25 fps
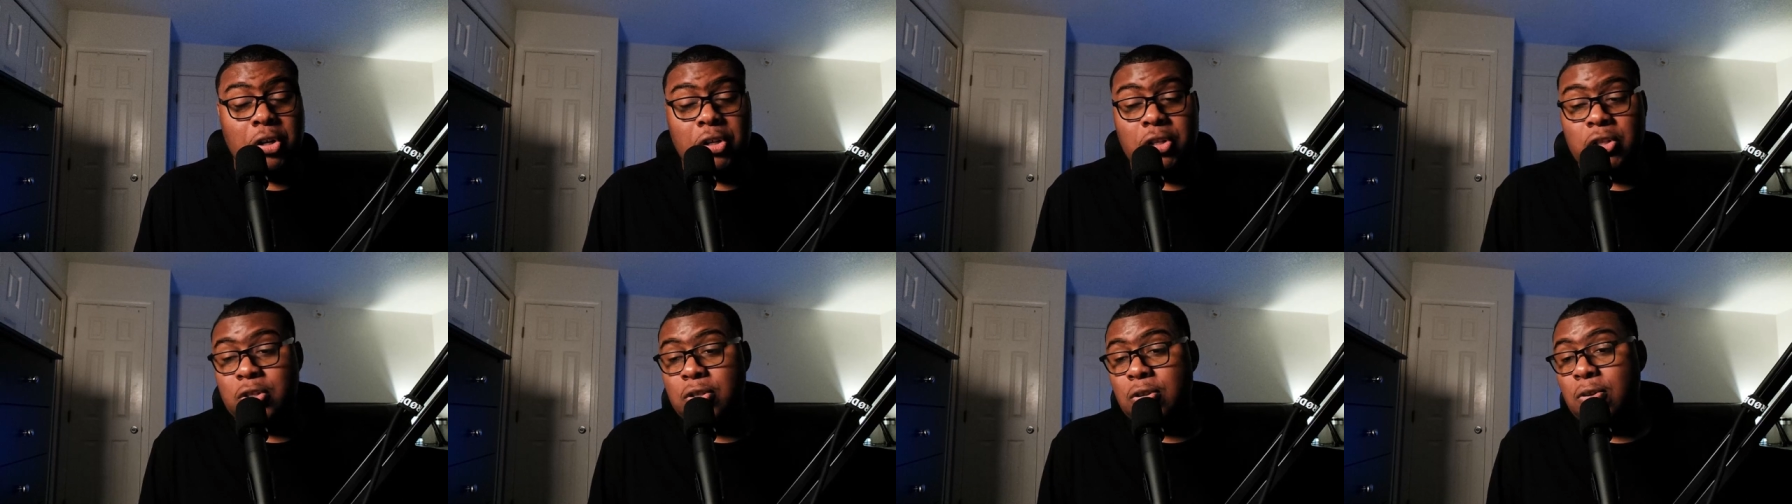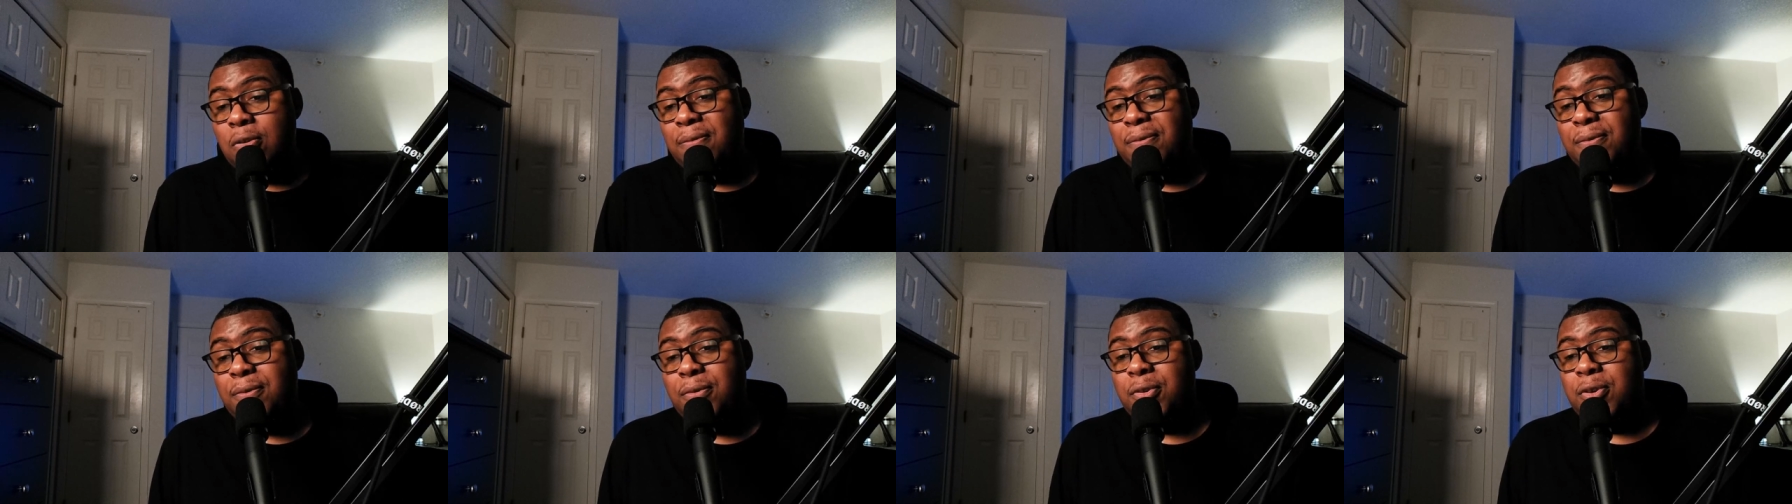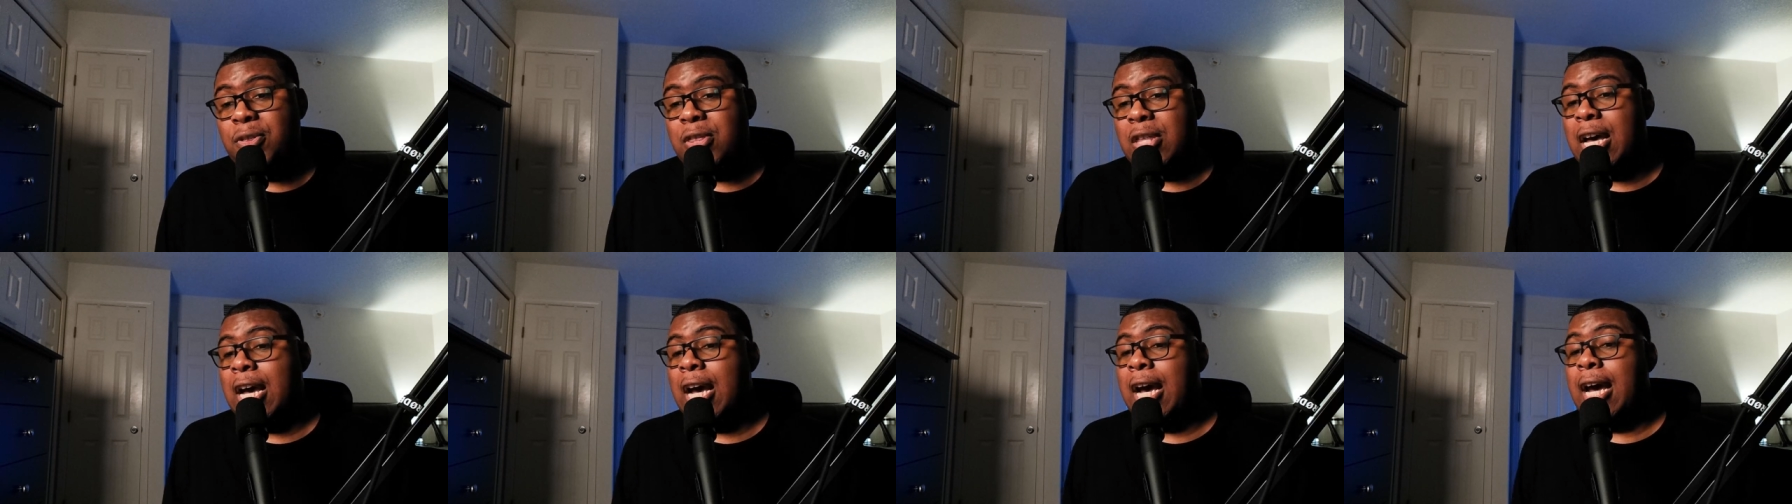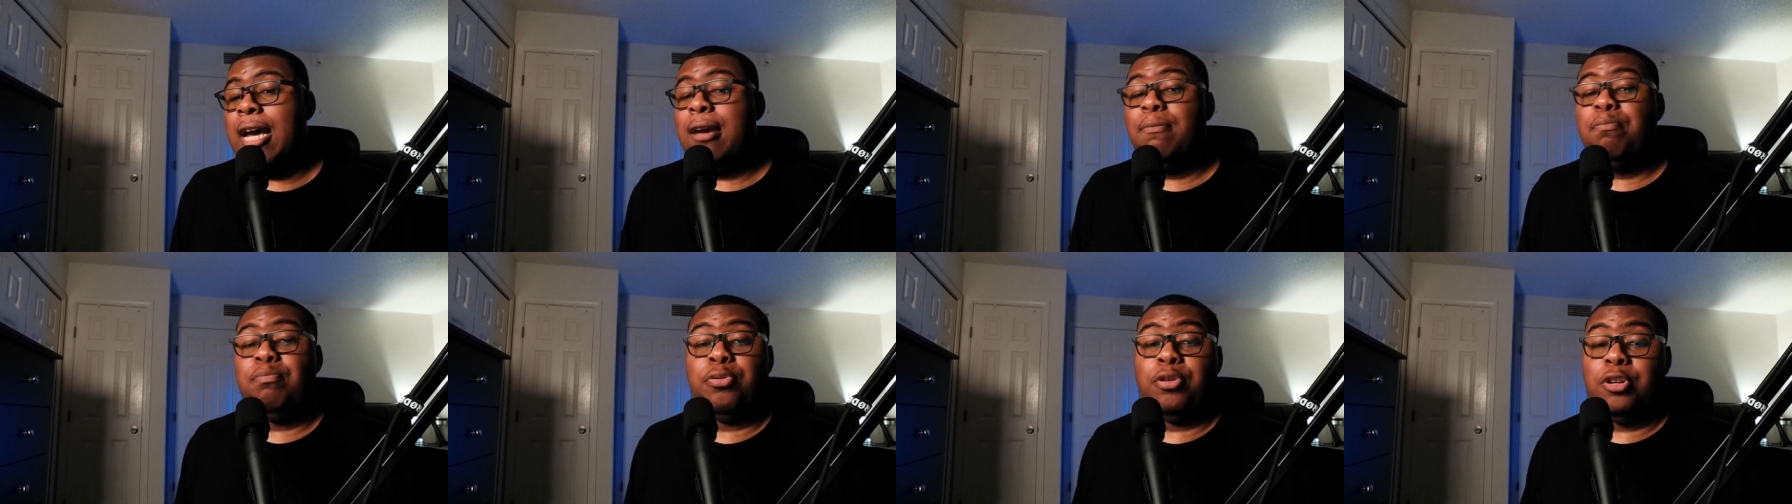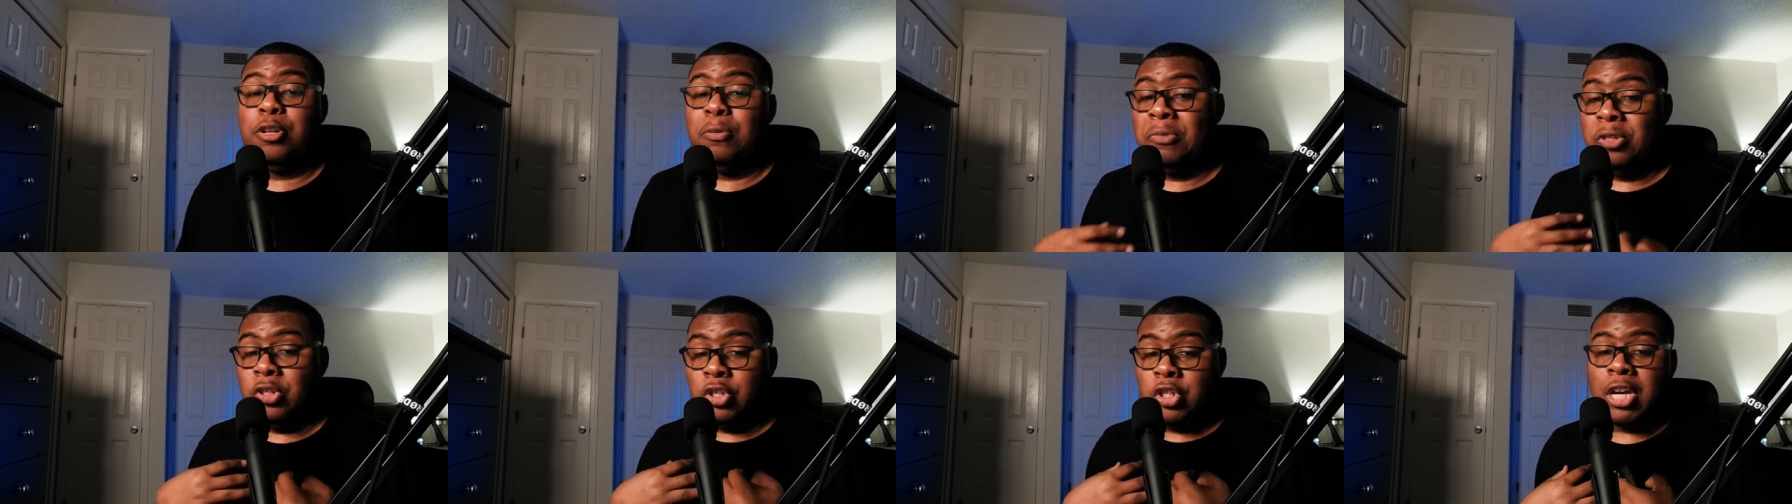and so forth, I pretty
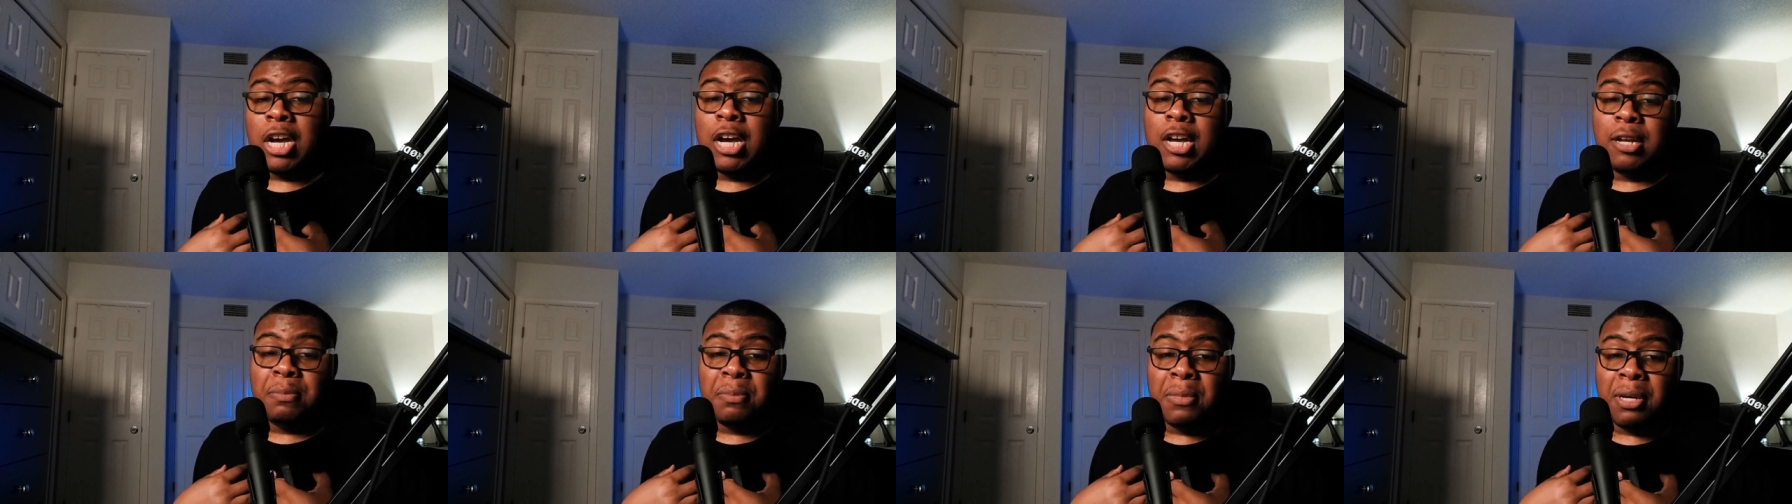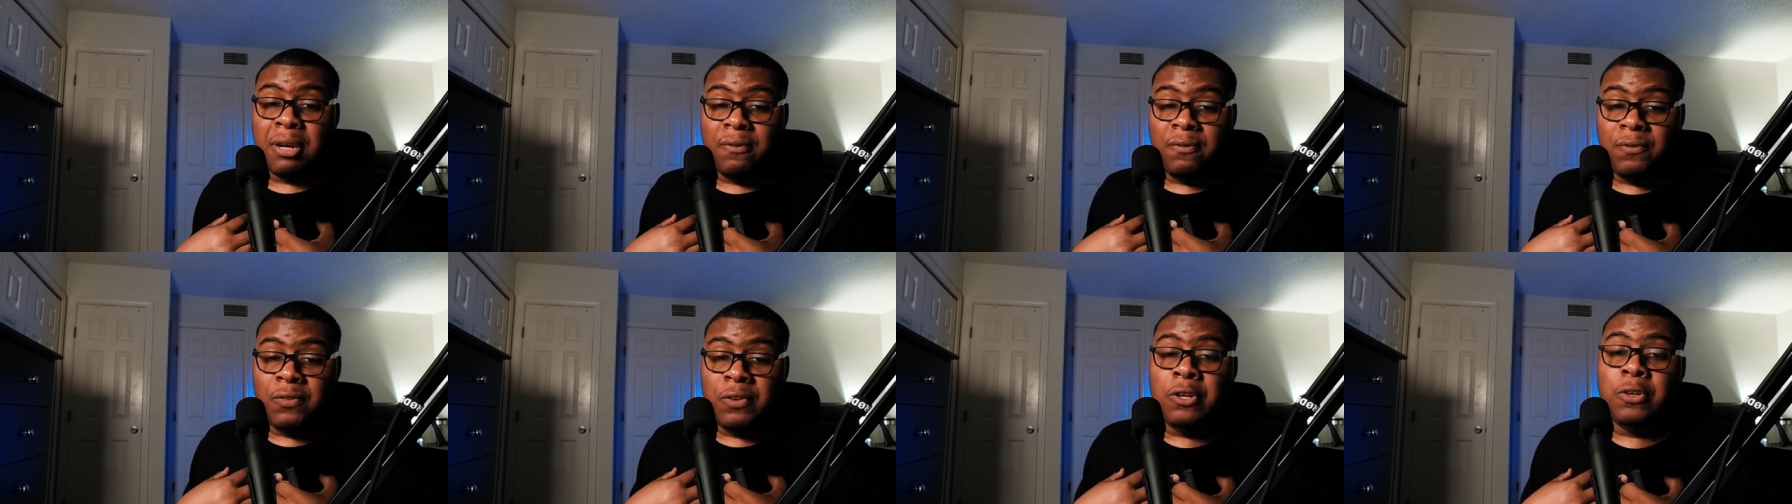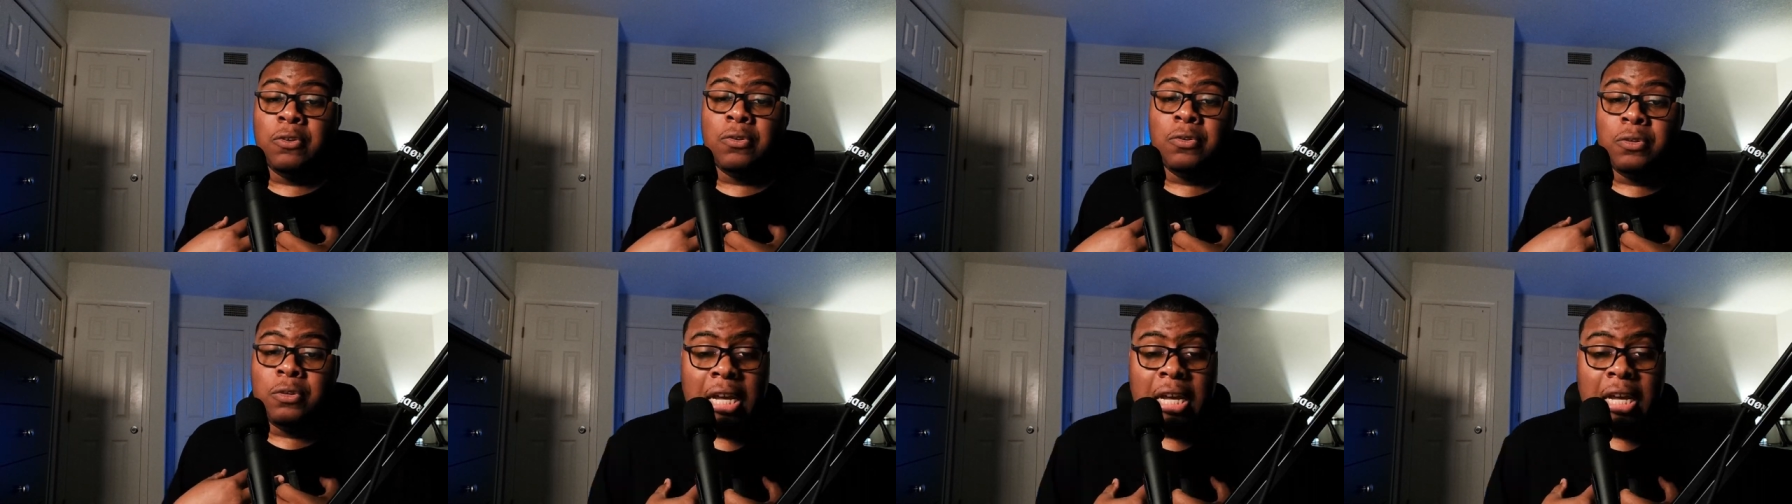much got my feel.